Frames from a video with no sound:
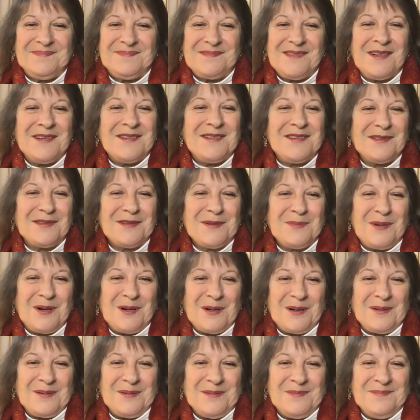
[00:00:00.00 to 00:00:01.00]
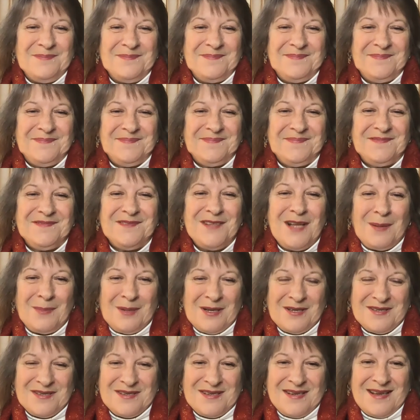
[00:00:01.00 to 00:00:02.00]
Until tomorrow,
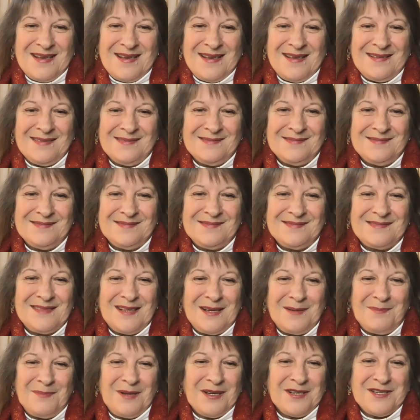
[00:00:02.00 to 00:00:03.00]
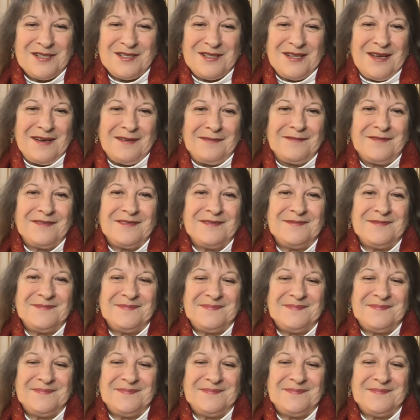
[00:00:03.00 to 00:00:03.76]
namaste and much love.